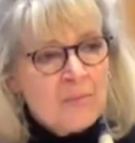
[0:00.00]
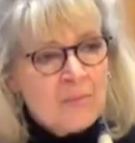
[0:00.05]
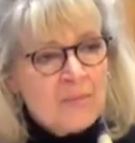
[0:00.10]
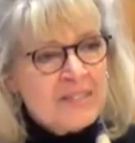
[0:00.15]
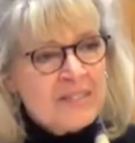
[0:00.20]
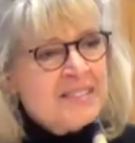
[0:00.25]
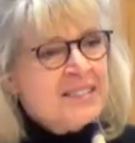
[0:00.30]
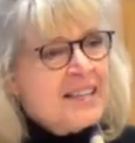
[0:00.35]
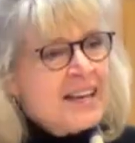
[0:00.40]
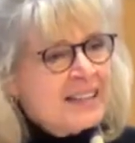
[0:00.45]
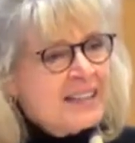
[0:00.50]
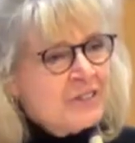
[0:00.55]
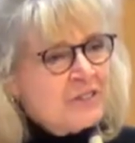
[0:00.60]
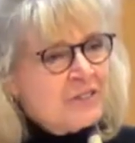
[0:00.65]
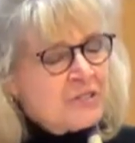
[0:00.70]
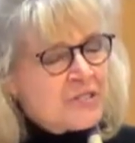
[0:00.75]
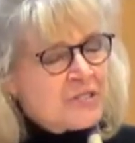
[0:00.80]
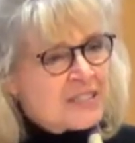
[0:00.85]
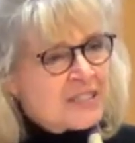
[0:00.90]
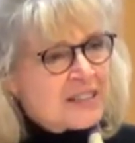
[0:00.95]
Isn't that
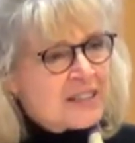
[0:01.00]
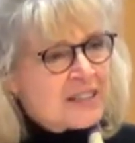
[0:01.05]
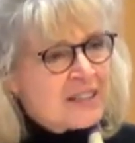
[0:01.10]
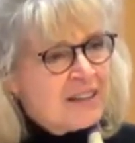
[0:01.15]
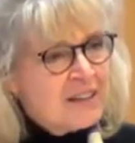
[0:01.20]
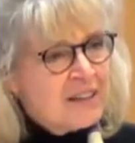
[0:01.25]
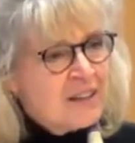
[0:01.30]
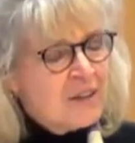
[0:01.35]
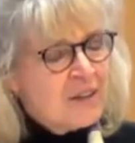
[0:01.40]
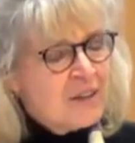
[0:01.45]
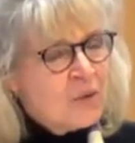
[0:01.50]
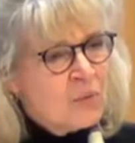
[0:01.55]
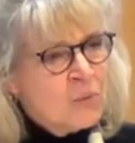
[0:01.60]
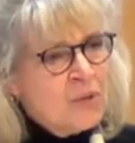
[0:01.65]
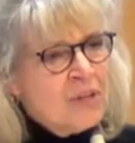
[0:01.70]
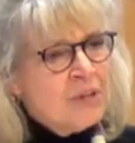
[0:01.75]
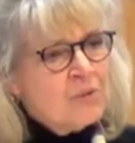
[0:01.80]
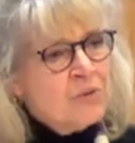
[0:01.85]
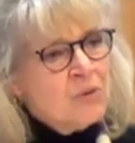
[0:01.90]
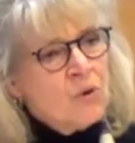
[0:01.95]
interesting?
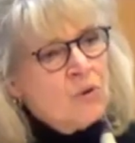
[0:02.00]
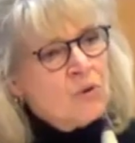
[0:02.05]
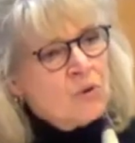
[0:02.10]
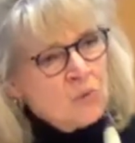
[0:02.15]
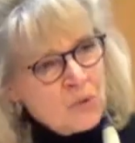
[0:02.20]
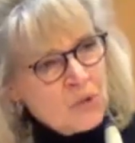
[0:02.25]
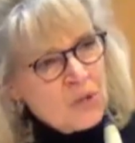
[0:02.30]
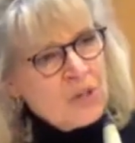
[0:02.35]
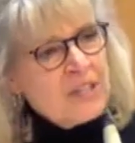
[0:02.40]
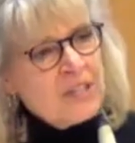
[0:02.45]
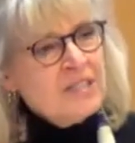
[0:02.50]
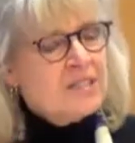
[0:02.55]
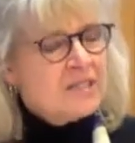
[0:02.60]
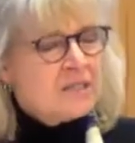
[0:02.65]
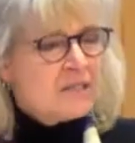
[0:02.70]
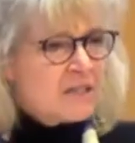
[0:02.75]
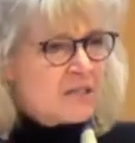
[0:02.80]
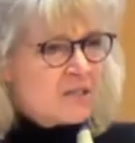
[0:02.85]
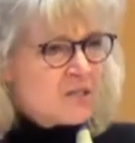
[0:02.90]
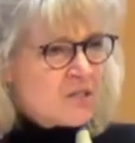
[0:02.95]
we don't go to work and
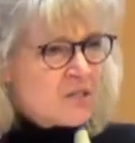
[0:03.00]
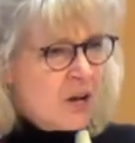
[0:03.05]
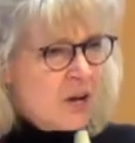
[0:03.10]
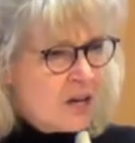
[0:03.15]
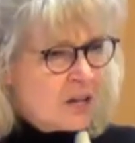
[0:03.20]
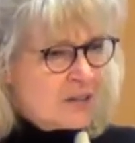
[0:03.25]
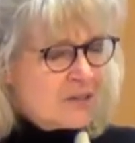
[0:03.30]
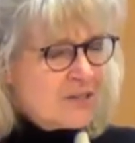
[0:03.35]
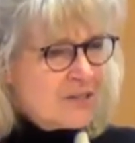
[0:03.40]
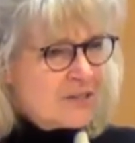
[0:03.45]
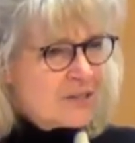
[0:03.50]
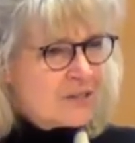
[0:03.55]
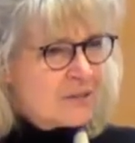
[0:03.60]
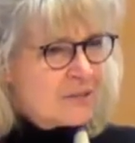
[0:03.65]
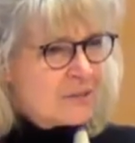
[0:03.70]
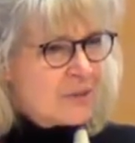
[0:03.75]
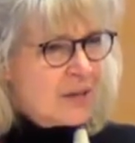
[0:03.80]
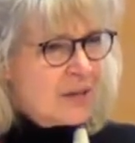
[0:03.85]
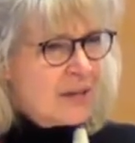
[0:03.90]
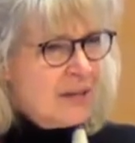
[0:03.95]
sing songs,
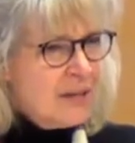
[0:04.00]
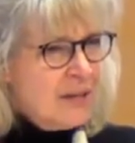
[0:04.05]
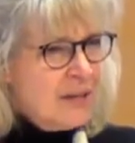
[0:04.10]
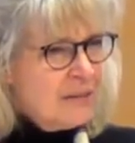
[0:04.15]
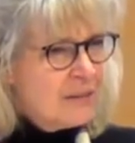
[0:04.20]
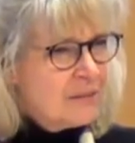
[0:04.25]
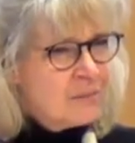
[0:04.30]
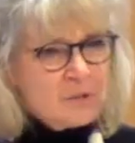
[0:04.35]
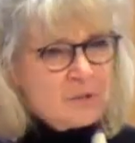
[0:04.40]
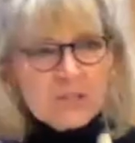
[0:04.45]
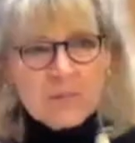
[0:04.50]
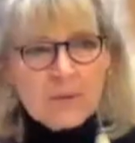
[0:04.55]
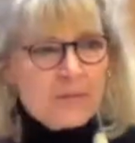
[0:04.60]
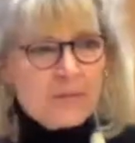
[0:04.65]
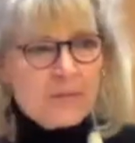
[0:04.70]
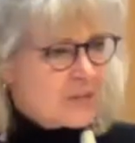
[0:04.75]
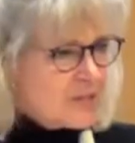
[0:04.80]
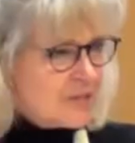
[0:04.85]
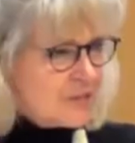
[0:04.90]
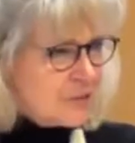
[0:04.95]
right? Well, some
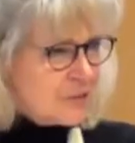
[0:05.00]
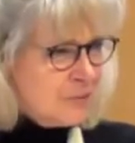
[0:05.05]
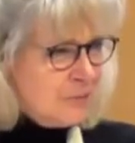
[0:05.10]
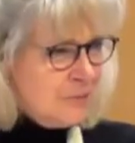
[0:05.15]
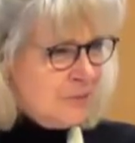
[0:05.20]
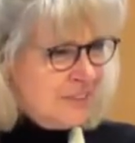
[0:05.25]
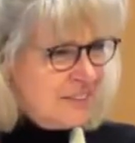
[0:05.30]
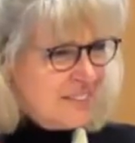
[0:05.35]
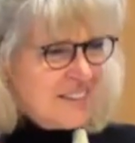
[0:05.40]
of us do.